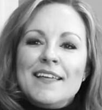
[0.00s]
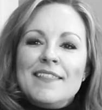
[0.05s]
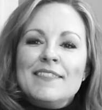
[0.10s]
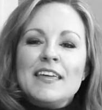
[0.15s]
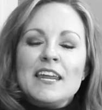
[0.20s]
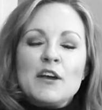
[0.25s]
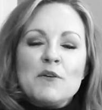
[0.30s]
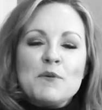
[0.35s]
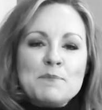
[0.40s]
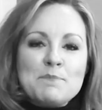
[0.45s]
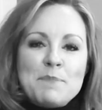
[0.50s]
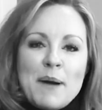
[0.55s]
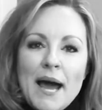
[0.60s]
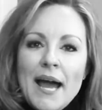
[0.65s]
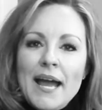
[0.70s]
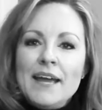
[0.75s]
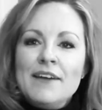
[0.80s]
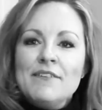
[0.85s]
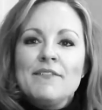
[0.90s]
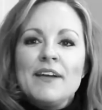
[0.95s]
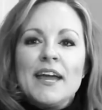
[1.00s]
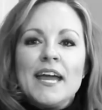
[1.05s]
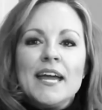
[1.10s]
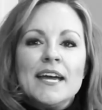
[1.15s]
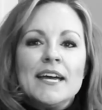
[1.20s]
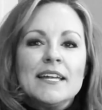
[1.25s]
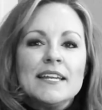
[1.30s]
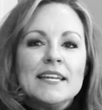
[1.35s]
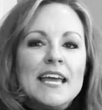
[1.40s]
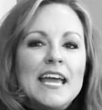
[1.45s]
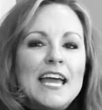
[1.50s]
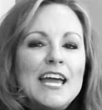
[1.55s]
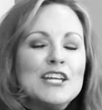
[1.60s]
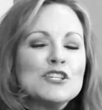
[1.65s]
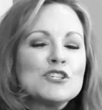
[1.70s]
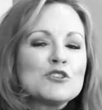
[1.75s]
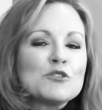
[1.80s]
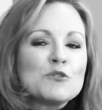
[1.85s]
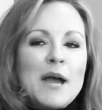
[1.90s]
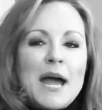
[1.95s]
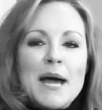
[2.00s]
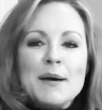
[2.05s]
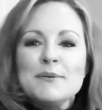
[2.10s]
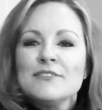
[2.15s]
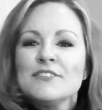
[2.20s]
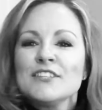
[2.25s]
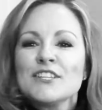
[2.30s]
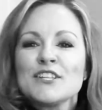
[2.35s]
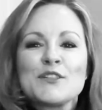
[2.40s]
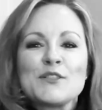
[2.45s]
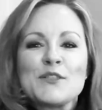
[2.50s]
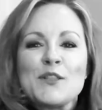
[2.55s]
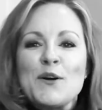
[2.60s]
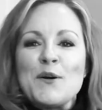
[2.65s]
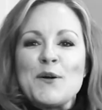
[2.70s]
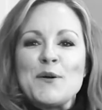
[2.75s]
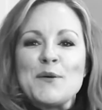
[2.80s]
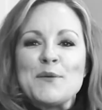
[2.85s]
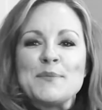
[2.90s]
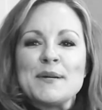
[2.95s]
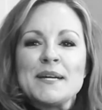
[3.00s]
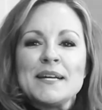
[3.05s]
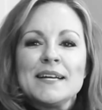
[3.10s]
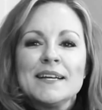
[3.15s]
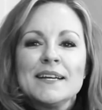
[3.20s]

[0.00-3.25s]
that I would buy a van and travel the globe